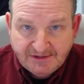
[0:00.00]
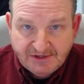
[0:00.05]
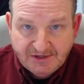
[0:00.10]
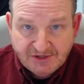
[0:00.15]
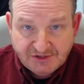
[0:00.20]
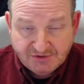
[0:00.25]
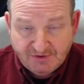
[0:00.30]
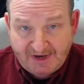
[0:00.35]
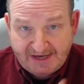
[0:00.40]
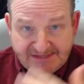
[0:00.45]

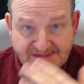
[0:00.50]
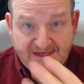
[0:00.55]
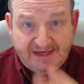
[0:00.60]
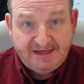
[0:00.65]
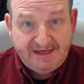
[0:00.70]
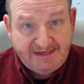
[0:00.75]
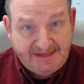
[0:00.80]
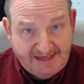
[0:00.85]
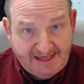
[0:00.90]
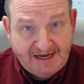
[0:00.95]
So as
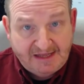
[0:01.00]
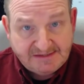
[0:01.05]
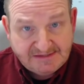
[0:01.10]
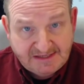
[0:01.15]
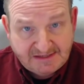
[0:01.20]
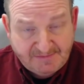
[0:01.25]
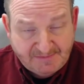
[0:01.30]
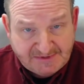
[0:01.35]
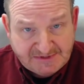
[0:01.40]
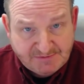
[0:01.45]

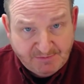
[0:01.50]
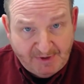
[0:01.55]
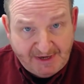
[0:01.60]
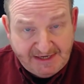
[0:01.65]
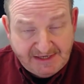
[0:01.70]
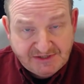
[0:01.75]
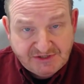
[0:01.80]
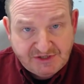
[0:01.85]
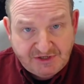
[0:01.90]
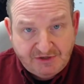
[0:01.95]
I'm
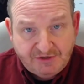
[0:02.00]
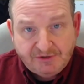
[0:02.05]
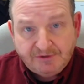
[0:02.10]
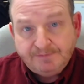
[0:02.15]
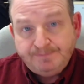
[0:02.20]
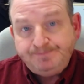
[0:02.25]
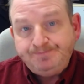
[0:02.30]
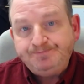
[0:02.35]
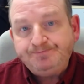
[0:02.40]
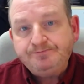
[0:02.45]
explaining to
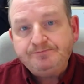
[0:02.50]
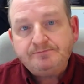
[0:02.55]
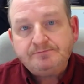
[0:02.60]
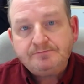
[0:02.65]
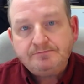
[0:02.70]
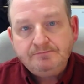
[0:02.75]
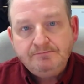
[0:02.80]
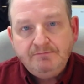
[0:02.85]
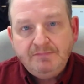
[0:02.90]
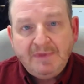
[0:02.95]
you,
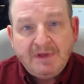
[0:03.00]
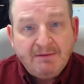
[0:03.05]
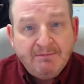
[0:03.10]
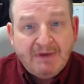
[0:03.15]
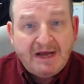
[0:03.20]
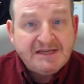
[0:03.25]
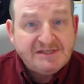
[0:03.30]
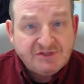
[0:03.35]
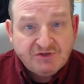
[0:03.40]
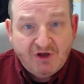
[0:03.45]

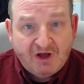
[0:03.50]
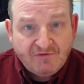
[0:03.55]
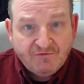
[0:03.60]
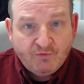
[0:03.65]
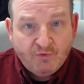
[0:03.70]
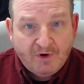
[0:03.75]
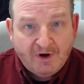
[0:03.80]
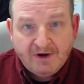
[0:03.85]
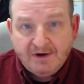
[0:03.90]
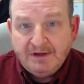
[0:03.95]
my
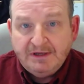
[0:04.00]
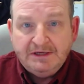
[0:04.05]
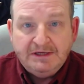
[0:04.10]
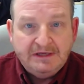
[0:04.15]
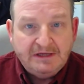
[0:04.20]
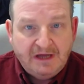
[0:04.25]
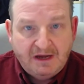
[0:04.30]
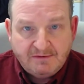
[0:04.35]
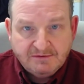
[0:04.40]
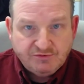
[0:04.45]
software,
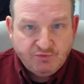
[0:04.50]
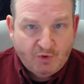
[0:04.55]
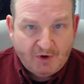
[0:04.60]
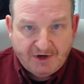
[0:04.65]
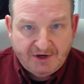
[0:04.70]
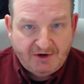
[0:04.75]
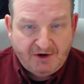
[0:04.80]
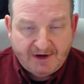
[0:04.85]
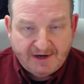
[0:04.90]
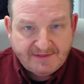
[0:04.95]
I was
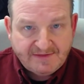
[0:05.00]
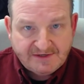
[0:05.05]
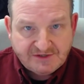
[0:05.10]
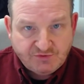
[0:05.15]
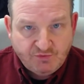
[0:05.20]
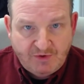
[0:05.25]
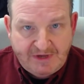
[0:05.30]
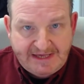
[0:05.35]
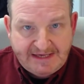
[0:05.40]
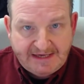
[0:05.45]
working on it this
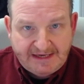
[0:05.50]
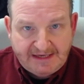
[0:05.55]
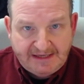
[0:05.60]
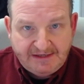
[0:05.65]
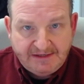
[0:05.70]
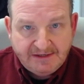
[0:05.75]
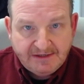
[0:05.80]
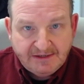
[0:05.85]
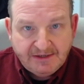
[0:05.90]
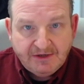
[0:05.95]

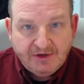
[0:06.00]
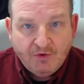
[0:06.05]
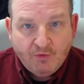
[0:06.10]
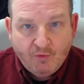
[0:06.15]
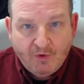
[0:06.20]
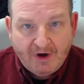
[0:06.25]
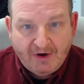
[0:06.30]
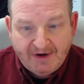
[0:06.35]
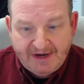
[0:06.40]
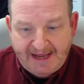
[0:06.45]
weekend,
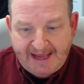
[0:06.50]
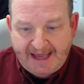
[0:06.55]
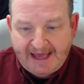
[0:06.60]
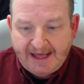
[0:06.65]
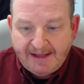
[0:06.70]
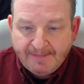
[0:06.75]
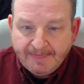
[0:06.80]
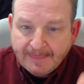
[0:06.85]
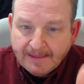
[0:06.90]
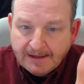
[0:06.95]
where it
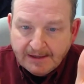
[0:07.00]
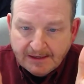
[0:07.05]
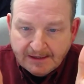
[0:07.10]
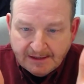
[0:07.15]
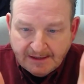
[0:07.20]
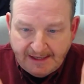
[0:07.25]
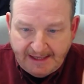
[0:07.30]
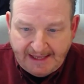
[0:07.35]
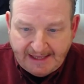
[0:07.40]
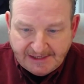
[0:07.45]
had
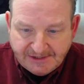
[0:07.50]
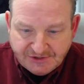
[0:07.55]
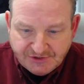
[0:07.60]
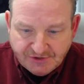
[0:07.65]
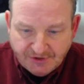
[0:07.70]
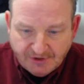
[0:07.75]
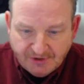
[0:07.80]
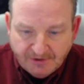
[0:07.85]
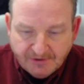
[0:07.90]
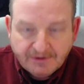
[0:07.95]

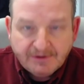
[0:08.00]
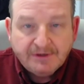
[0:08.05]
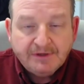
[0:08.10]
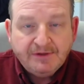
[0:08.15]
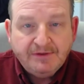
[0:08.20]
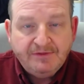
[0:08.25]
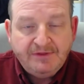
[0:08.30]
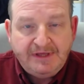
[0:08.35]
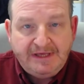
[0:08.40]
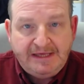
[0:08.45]
enter
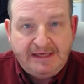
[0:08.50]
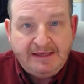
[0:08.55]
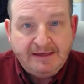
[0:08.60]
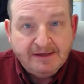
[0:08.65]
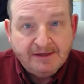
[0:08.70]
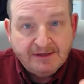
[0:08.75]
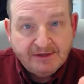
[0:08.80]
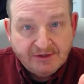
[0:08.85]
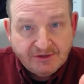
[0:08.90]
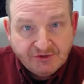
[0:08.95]
the
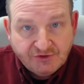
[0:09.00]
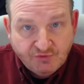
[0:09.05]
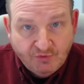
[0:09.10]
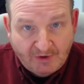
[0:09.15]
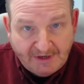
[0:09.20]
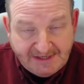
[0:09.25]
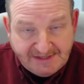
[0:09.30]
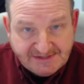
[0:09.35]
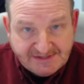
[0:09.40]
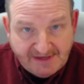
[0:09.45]

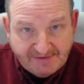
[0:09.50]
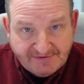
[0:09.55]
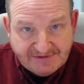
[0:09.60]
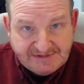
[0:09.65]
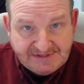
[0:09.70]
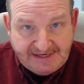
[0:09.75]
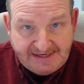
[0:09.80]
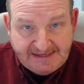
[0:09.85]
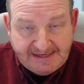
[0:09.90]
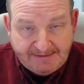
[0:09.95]

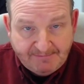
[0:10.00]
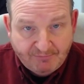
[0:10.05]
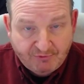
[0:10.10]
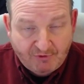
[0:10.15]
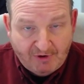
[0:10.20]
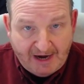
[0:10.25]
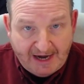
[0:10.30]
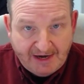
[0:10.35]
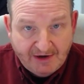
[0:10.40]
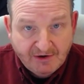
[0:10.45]
2017 and
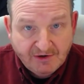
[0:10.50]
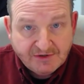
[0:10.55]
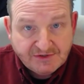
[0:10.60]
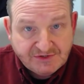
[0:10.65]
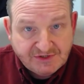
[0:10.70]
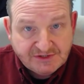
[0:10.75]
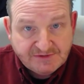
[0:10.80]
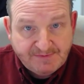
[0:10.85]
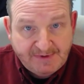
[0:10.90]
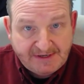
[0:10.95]
prior
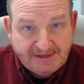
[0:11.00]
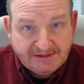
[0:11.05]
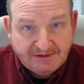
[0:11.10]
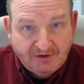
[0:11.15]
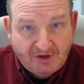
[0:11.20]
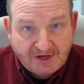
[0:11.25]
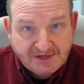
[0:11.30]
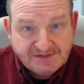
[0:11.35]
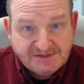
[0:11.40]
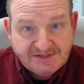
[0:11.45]
suspended
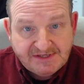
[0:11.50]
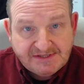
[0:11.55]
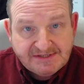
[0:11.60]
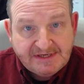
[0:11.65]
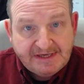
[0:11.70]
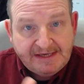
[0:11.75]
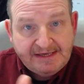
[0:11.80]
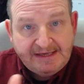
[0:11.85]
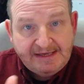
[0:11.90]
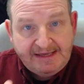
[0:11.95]
losses,
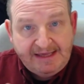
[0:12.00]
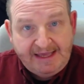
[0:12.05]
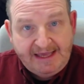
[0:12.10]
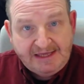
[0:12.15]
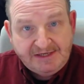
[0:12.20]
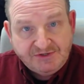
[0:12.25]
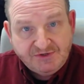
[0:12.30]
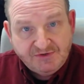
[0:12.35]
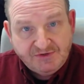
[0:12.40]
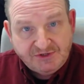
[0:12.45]

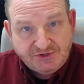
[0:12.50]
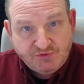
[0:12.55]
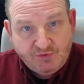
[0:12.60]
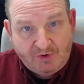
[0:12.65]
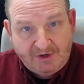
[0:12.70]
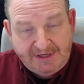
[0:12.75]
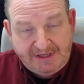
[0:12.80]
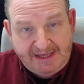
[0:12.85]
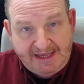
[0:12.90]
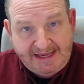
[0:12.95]
enter the
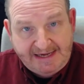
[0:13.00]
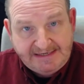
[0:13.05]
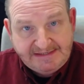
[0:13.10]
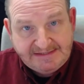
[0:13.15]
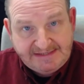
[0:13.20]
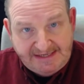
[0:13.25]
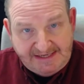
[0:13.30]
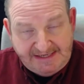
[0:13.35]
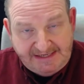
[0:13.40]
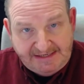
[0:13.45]

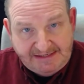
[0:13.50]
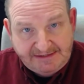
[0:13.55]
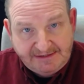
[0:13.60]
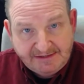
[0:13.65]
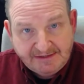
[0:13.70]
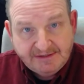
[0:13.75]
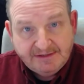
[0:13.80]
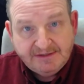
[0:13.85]
2018